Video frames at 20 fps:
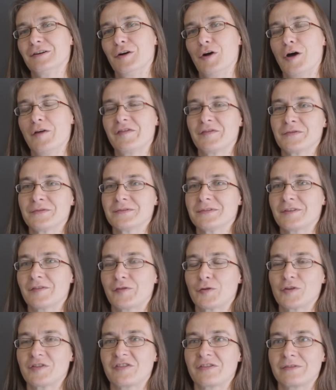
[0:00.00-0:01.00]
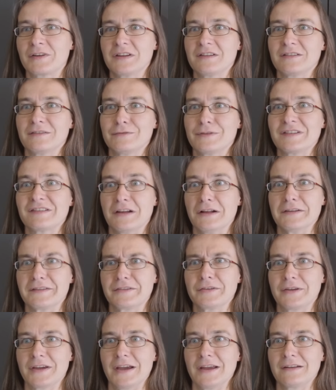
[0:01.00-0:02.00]
often the first three
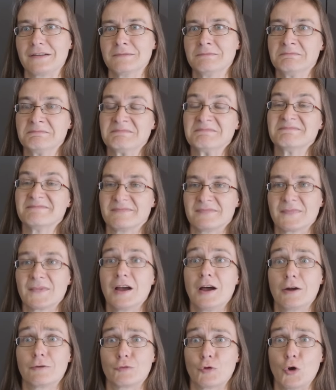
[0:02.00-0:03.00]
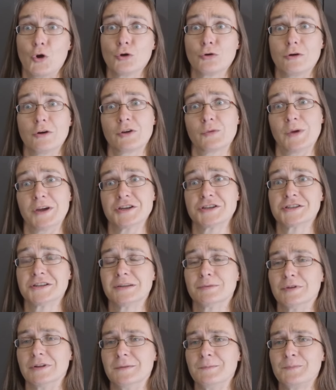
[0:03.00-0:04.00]
results you get are wrong or
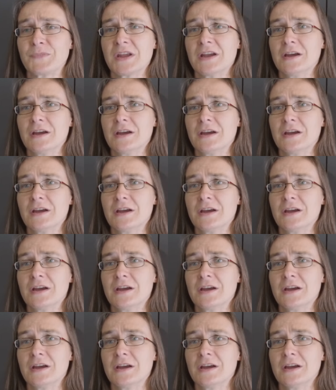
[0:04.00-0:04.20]
questionable.